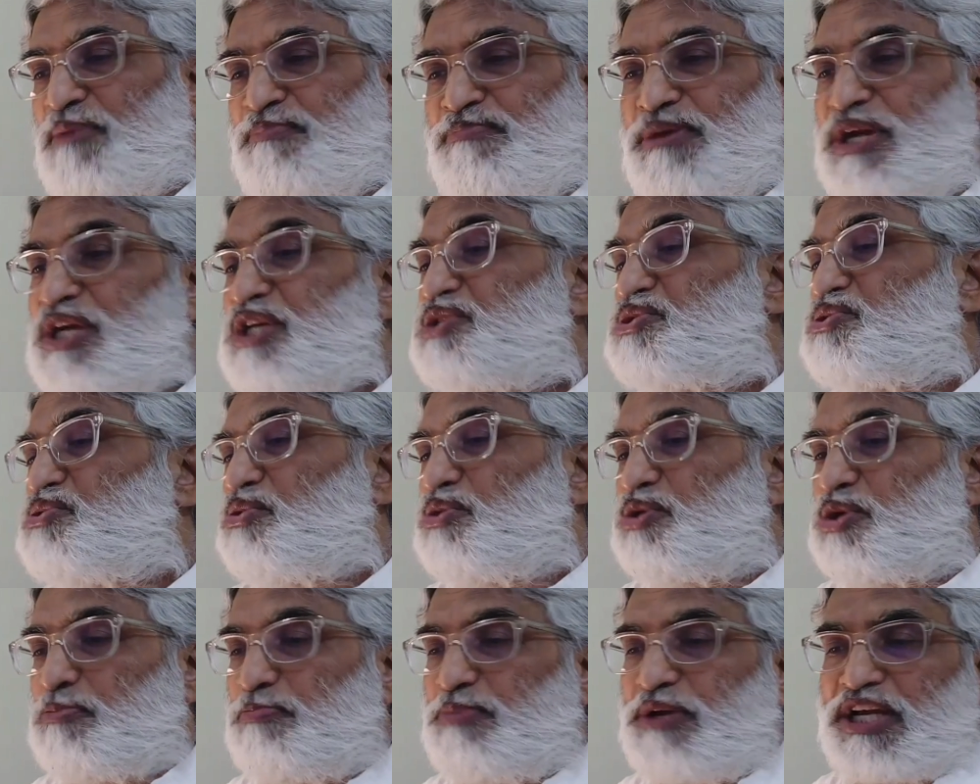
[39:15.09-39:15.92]
makes
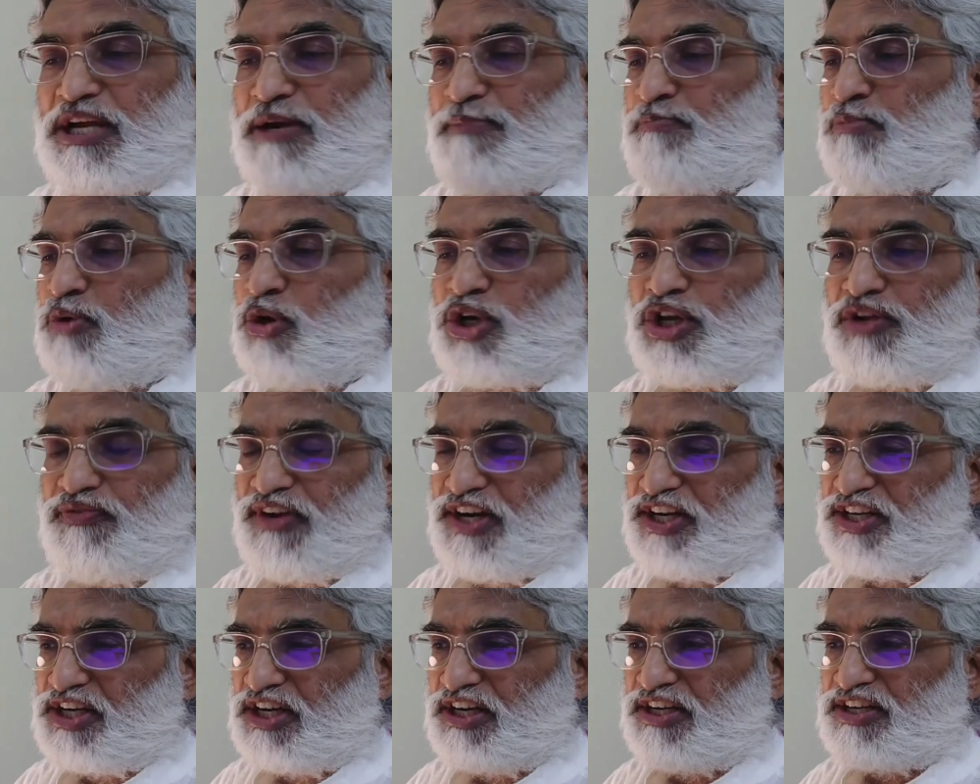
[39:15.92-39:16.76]
you to become
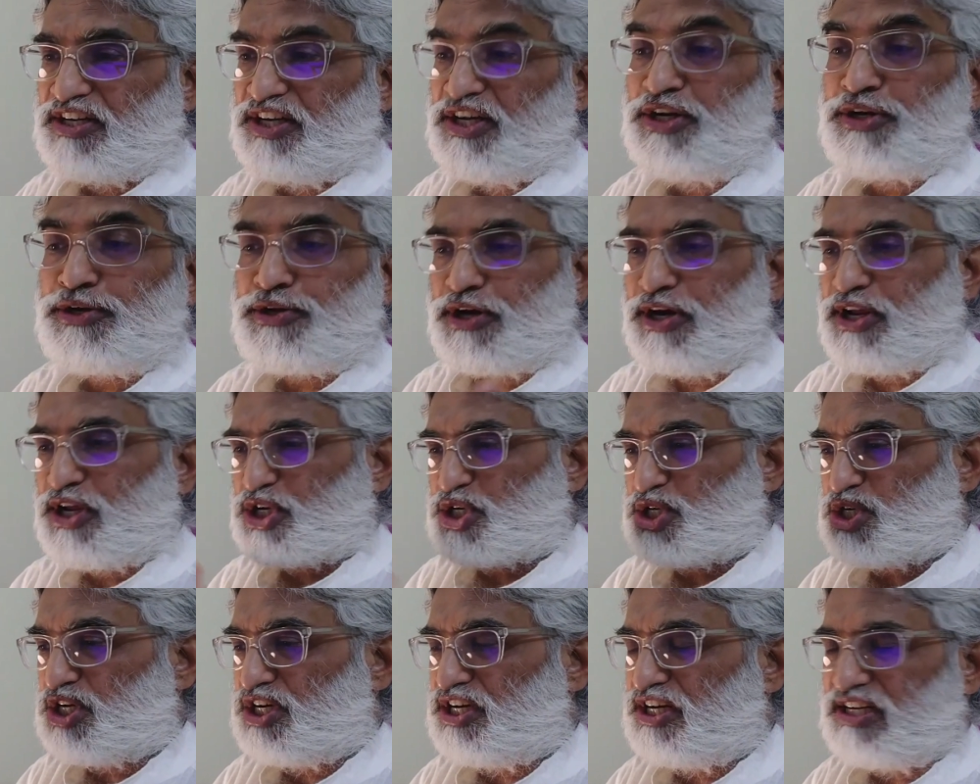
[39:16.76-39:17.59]
motivated,
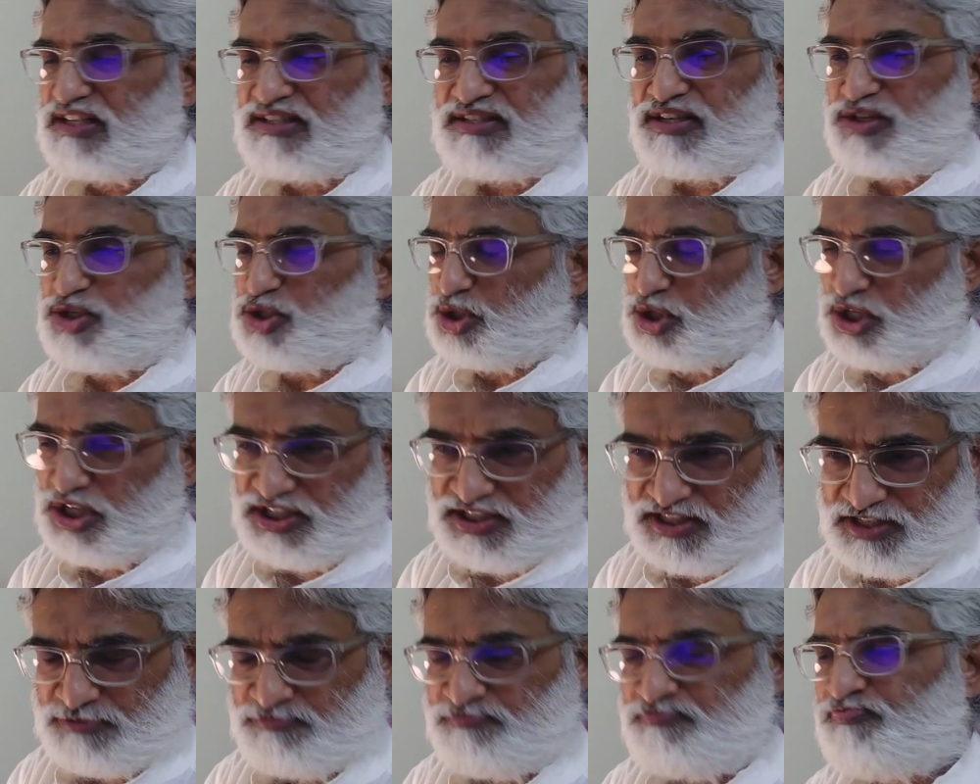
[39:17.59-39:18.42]
introduction and such
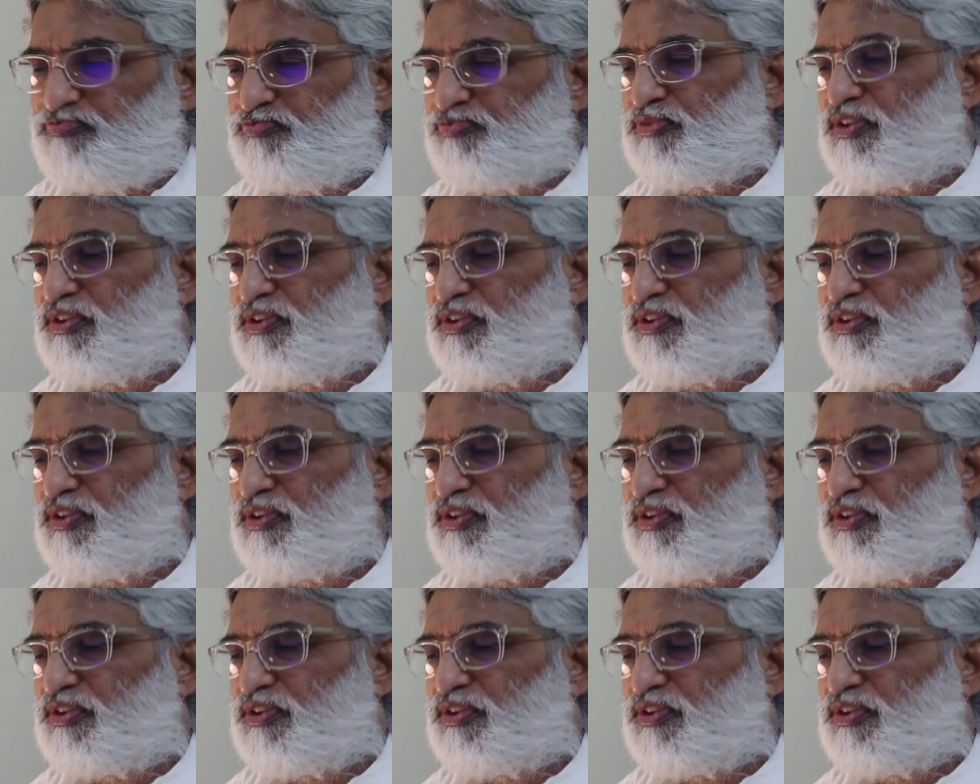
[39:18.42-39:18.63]
things.